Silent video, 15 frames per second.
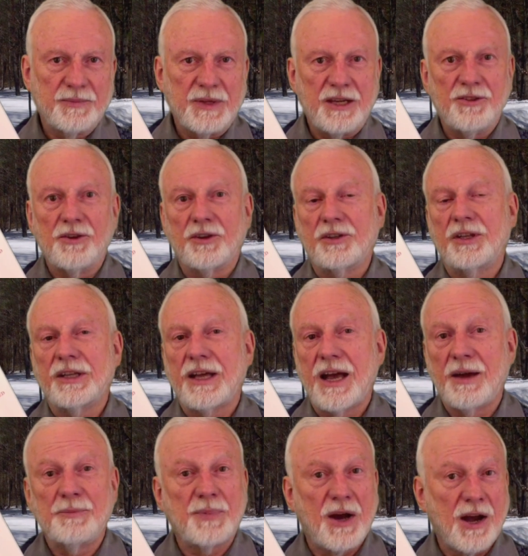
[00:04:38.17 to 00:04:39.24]
Either click
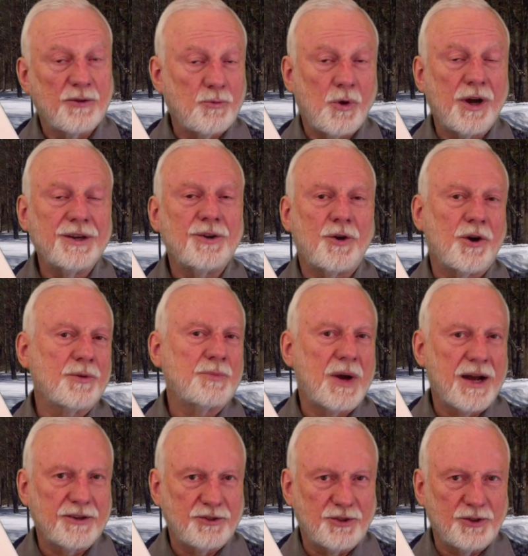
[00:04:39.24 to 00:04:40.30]
on part 1 or
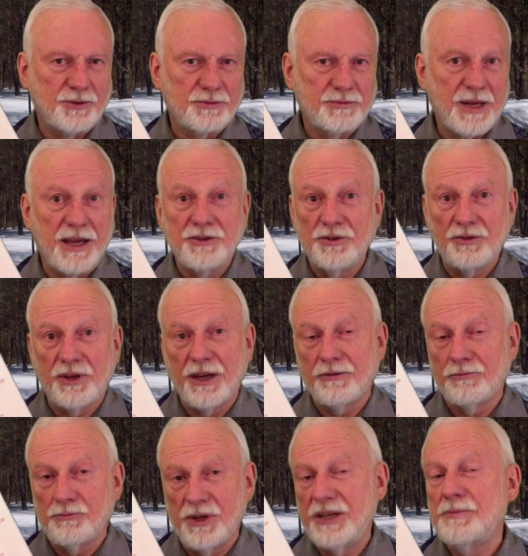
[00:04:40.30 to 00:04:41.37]
part 2, and you
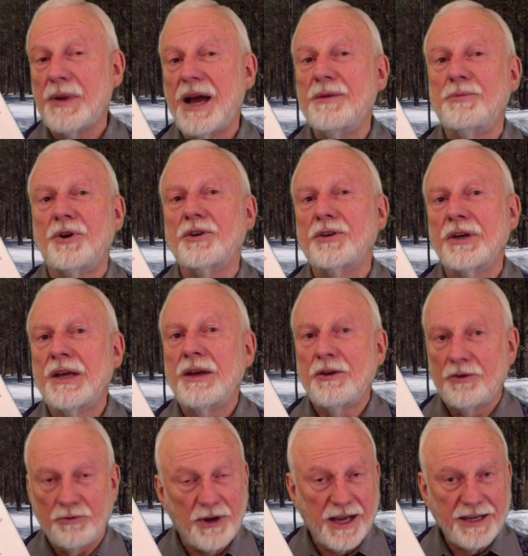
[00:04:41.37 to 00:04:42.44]
can read my book
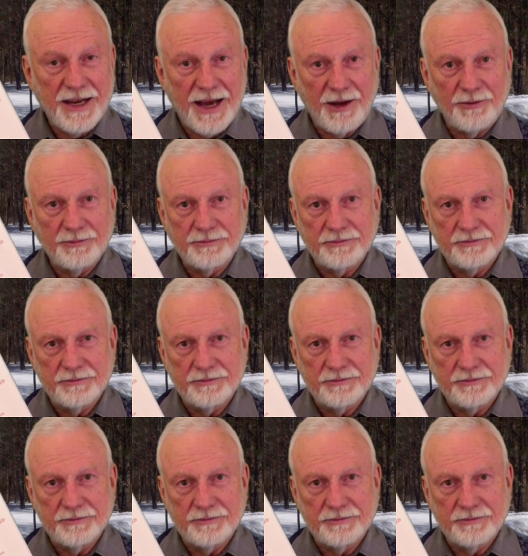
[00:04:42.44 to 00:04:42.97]
right now.